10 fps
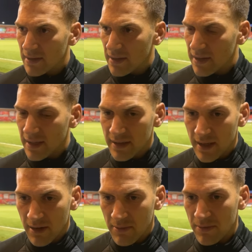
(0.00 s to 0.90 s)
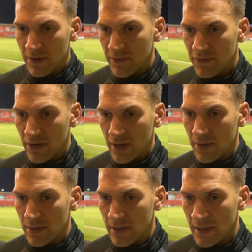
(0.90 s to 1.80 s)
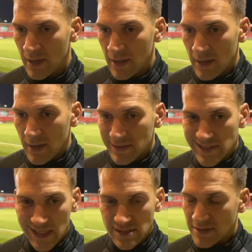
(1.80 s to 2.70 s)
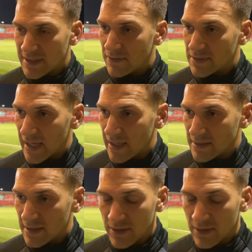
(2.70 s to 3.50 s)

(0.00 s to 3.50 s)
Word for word: I think, um, that we've got to go and test ourselves against.